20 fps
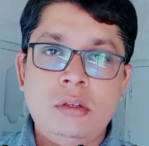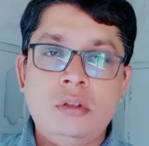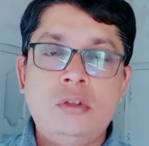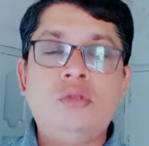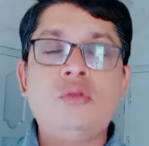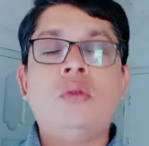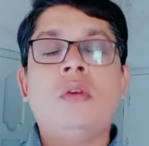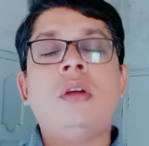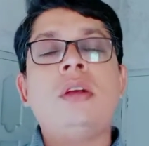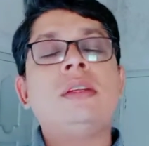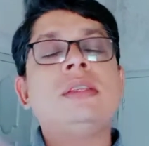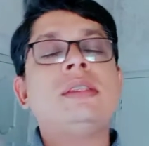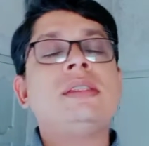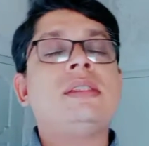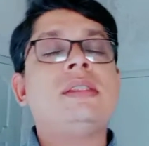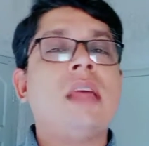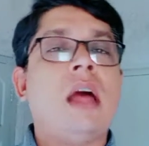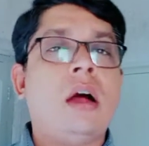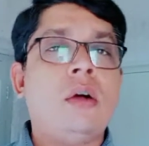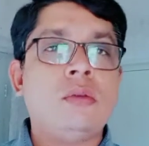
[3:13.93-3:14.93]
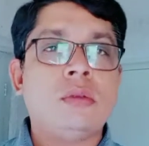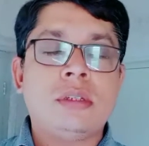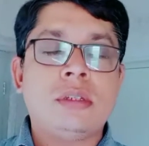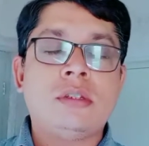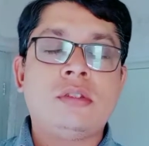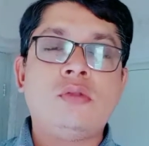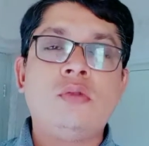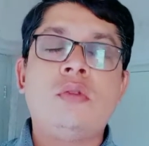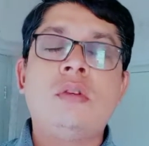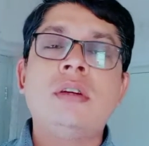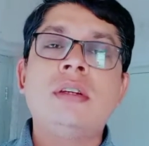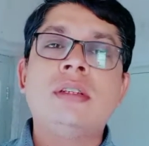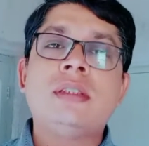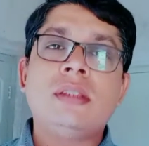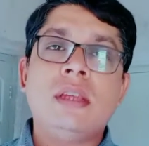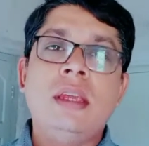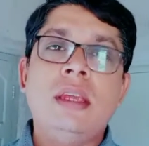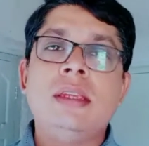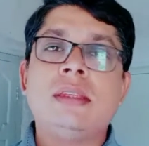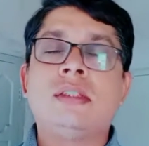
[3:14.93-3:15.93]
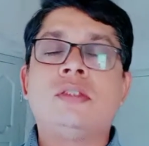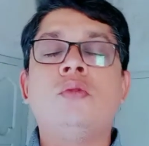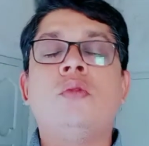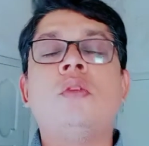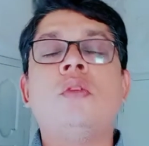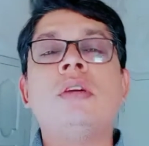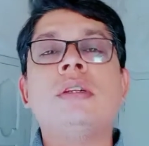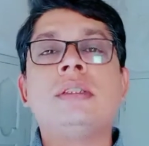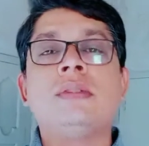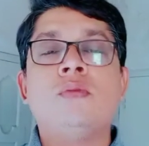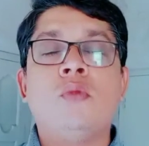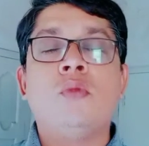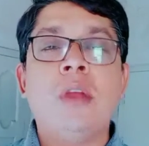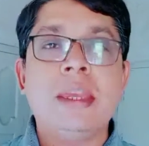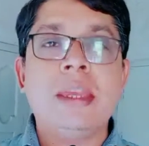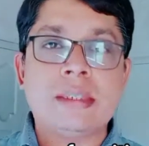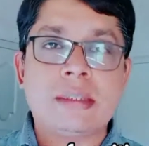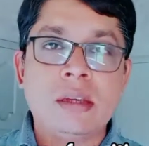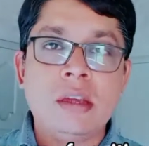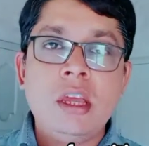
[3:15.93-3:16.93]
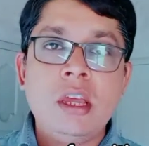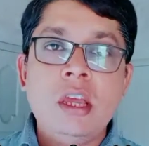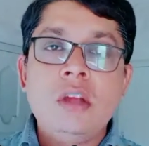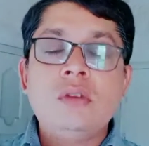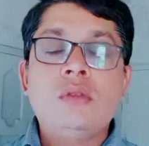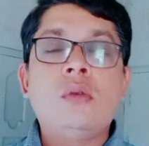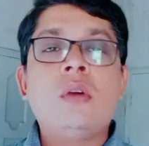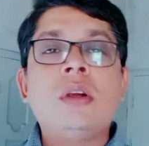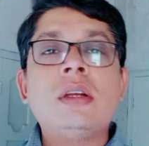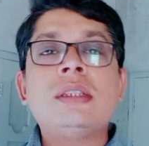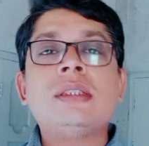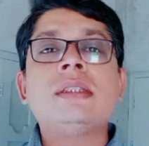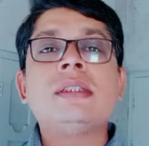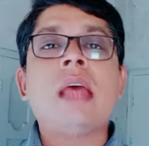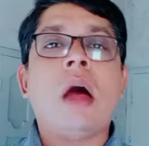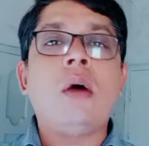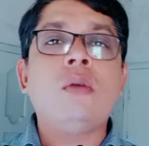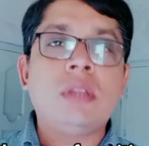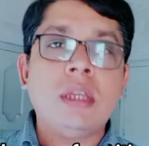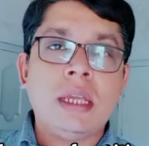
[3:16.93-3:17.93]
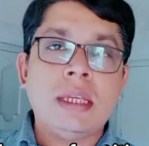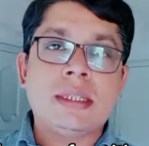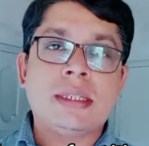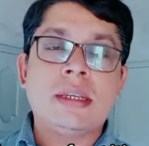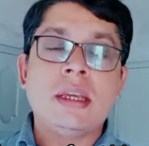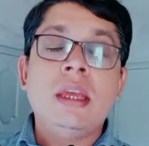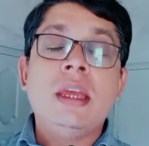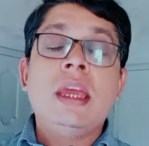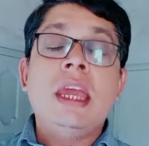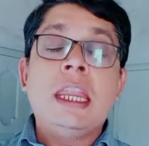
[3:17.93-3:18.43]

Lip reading: towards south, towards east, towards west, towards southeast.